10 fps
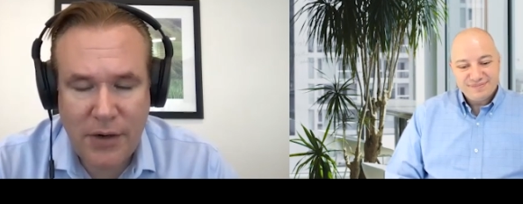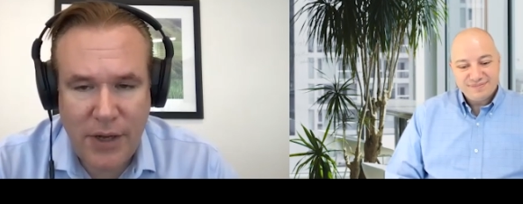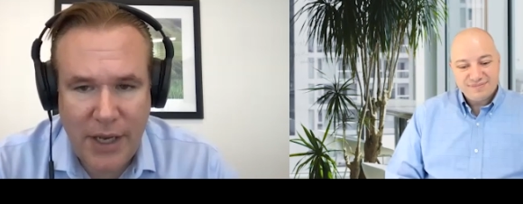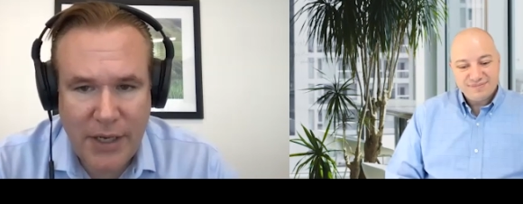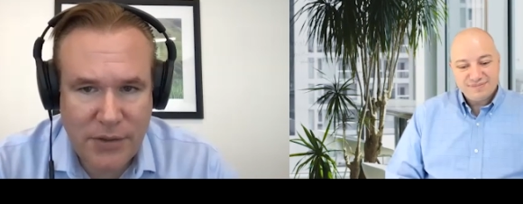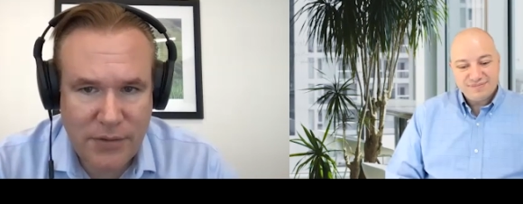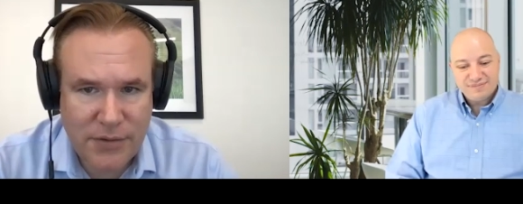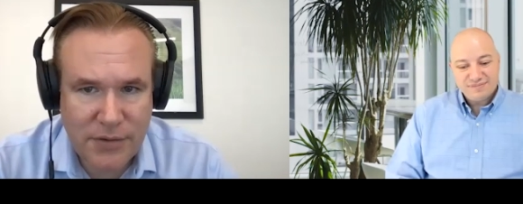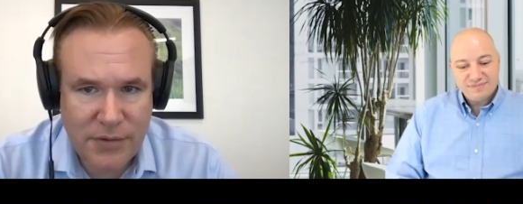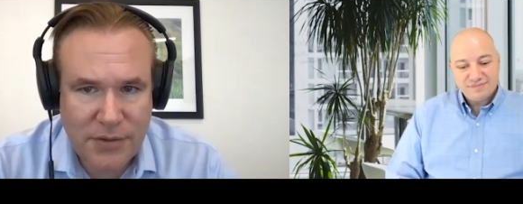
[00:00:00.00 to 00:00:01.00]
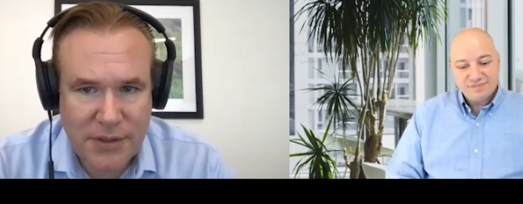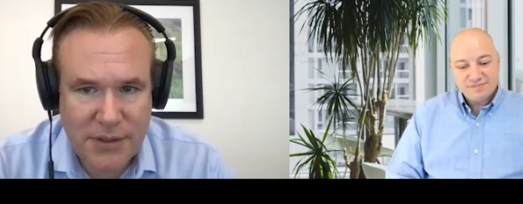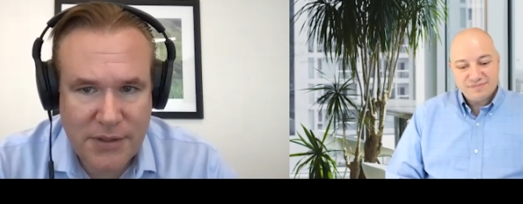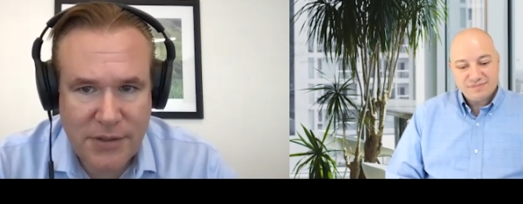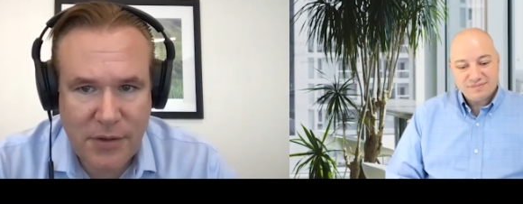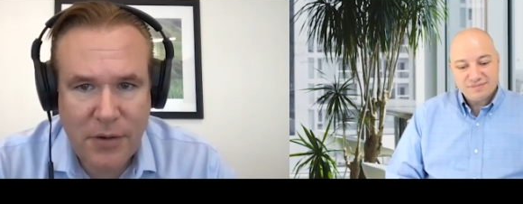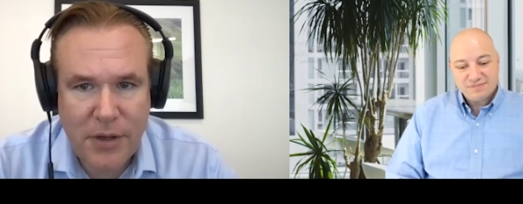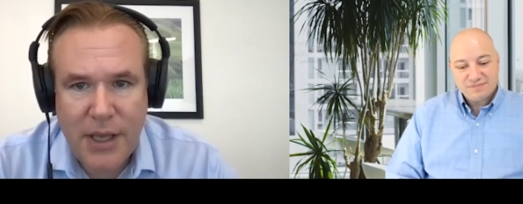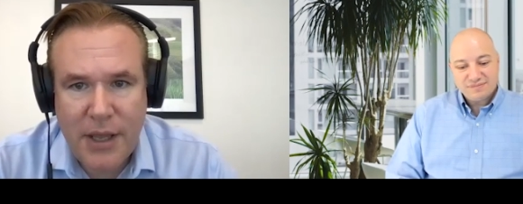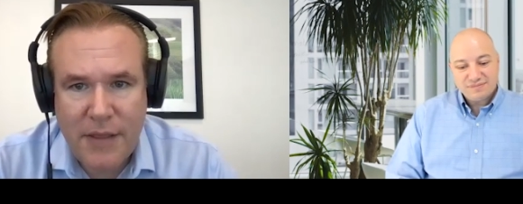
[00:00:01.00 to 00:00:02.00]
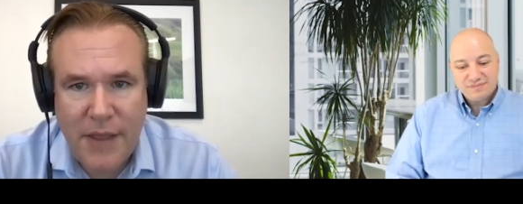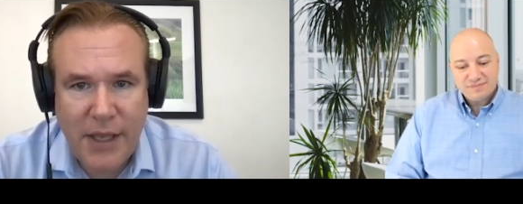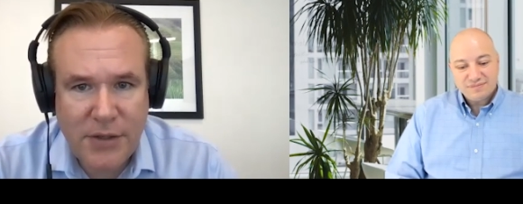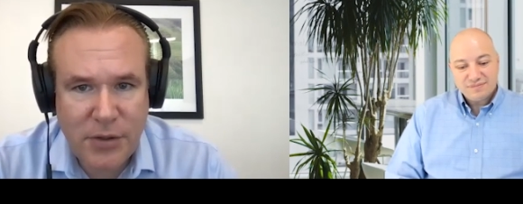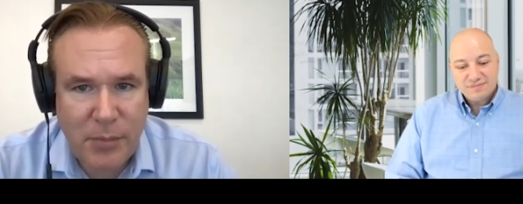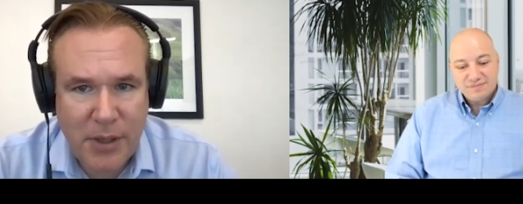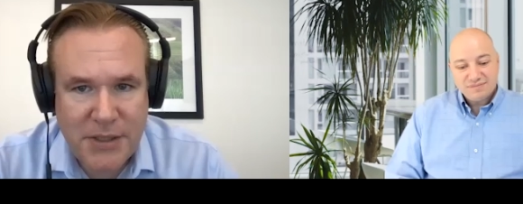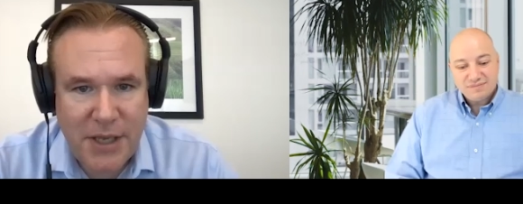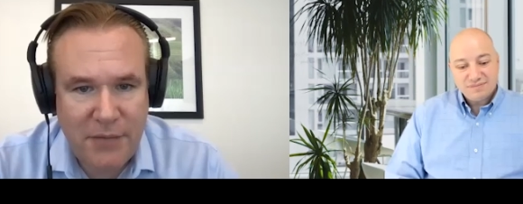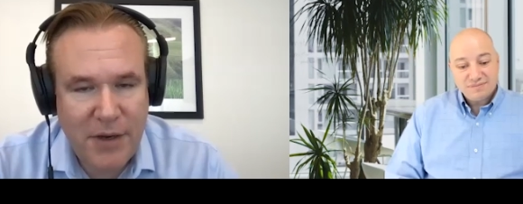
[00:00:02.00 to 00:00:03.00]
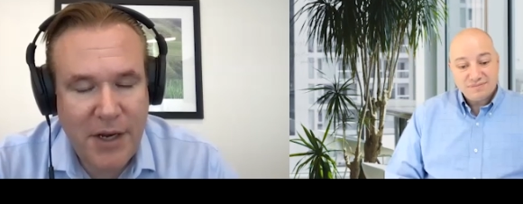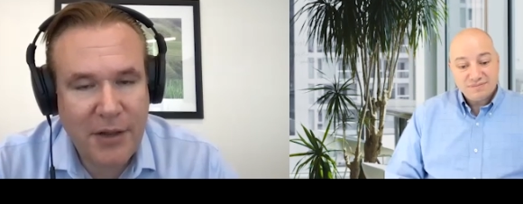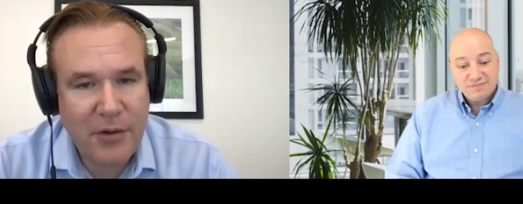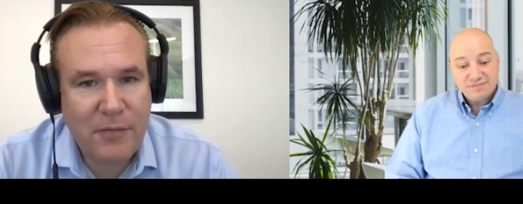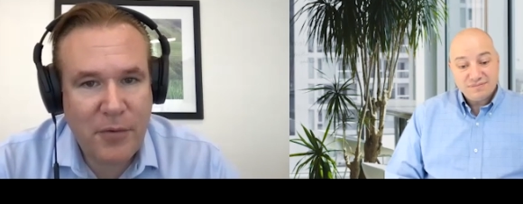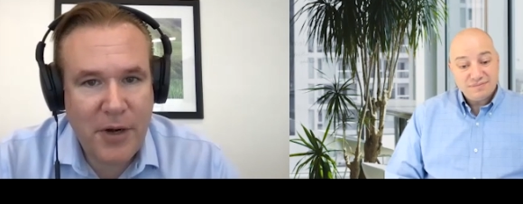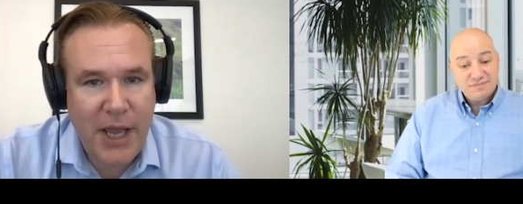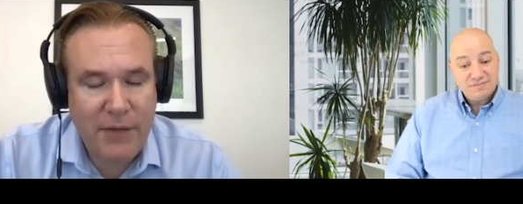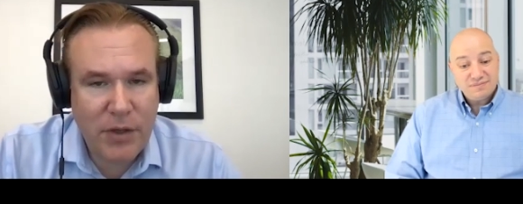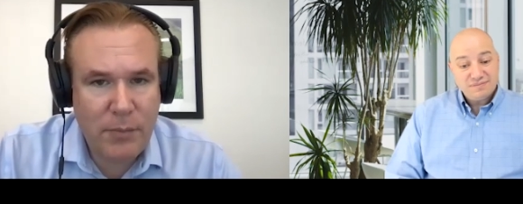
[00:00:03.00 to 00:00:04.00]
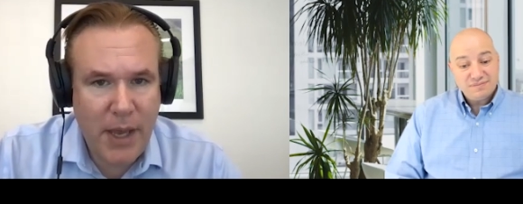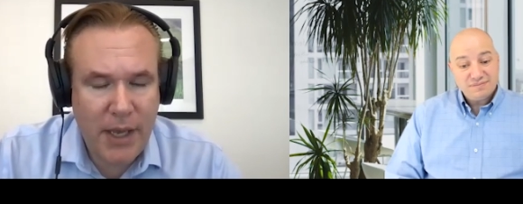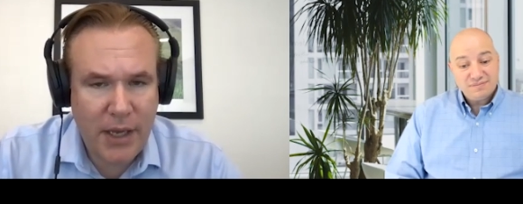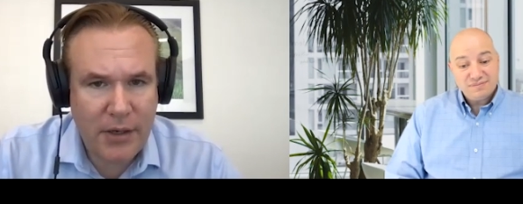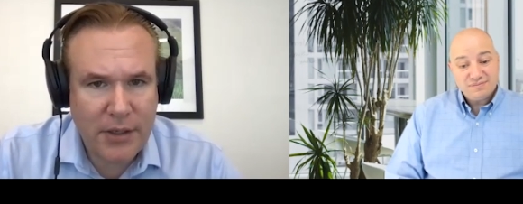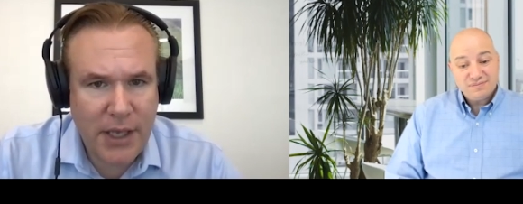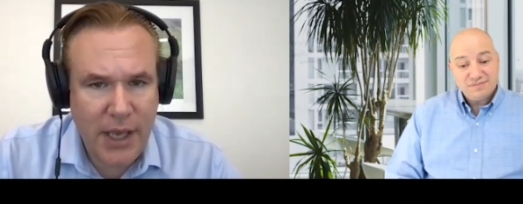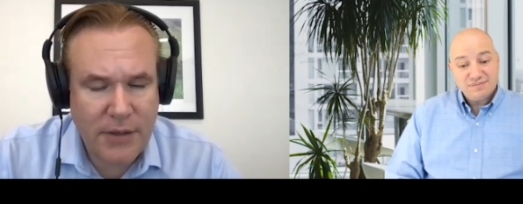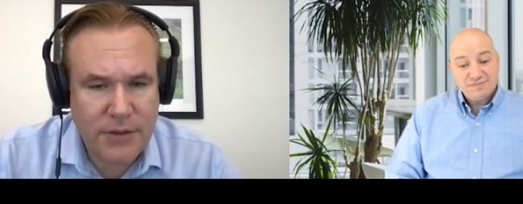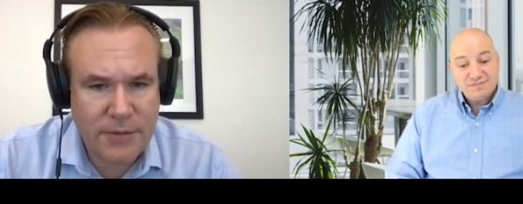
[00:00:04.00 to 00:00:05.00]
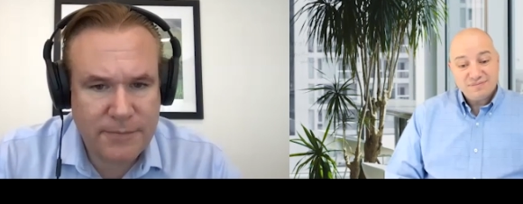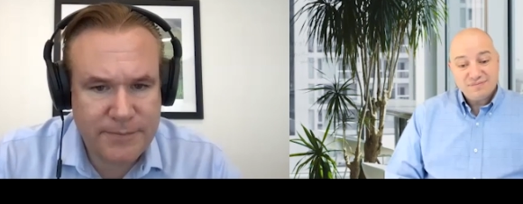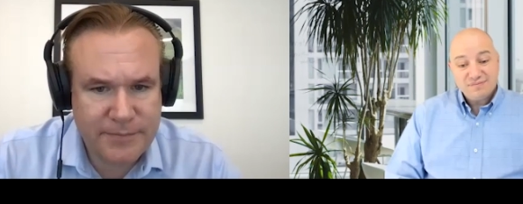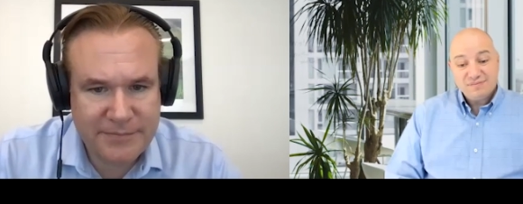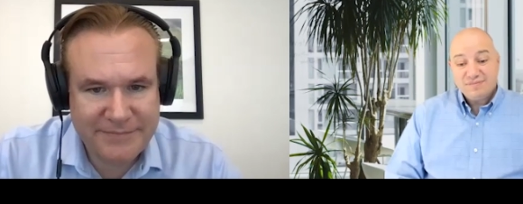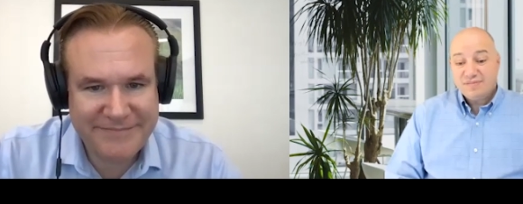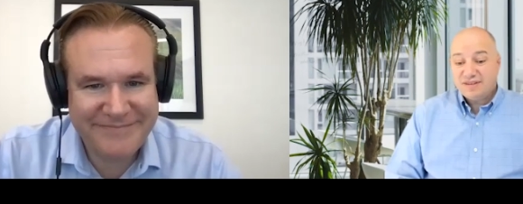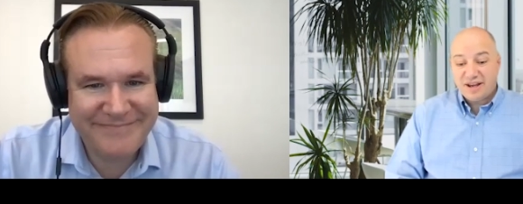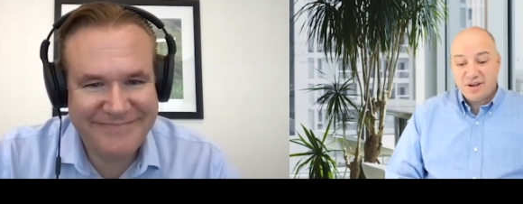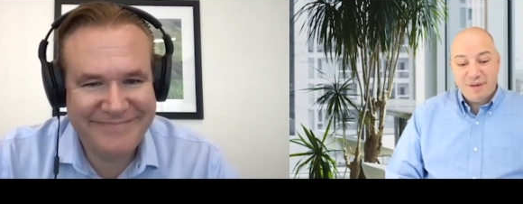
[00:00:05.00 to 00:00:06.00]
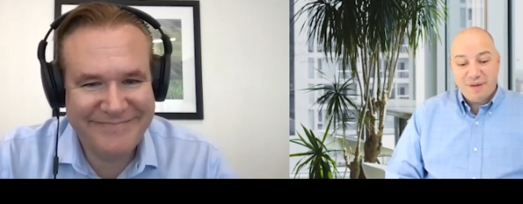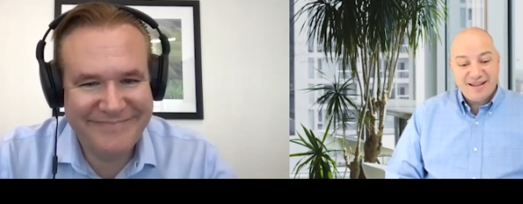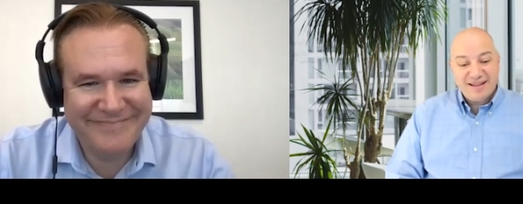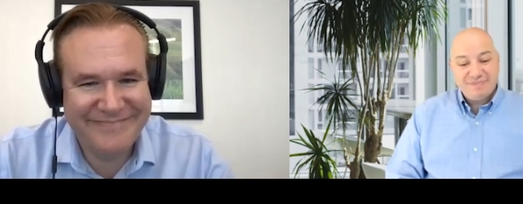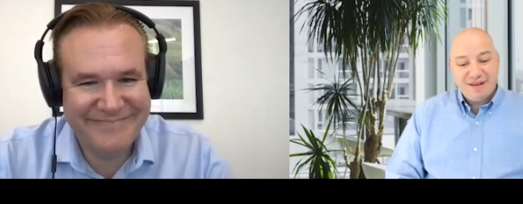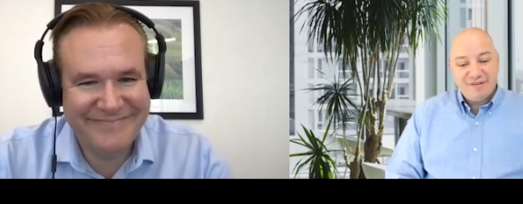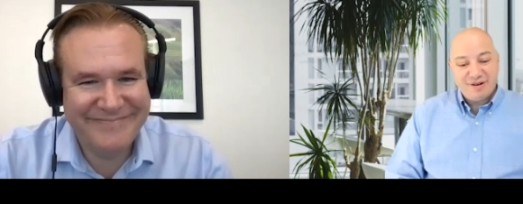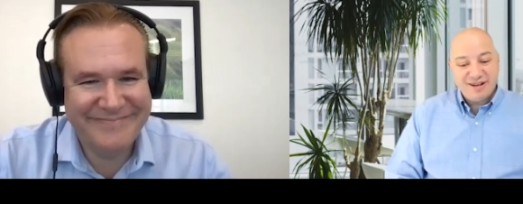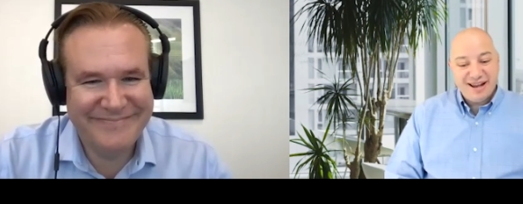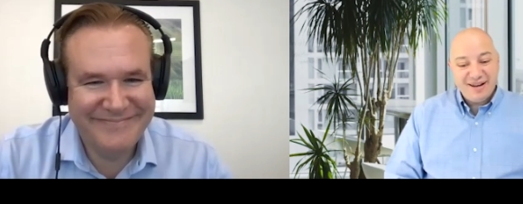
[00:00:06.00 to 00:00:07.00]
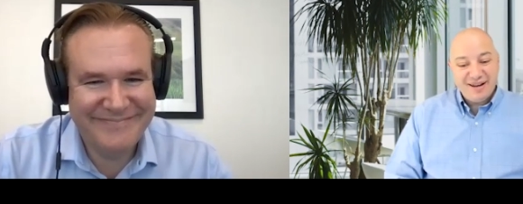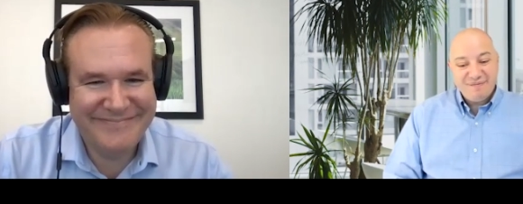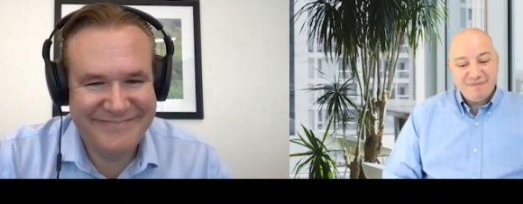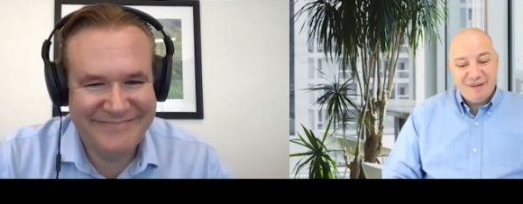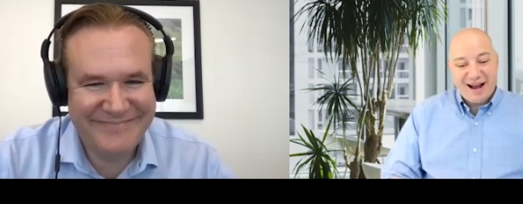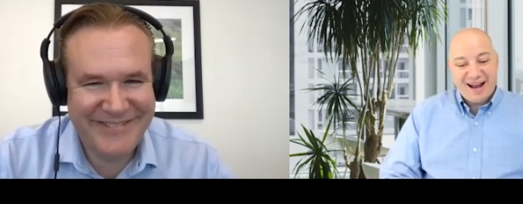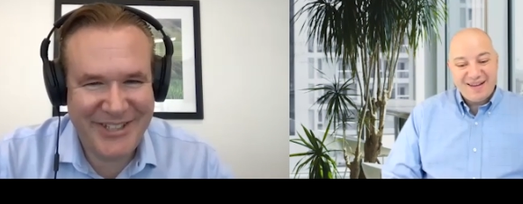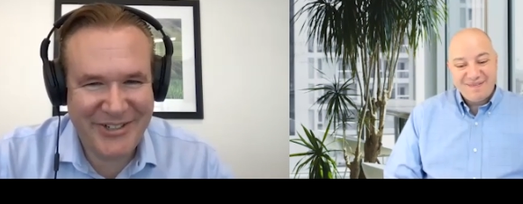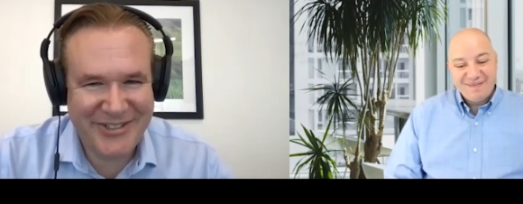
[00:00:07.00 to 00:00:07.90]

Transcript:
Speaker 1: international solutions. So, thank you so much, David. And I look forward to having you back on Uncaged.
Speaker 2: Thank you, Matt. Have a good day. Bye.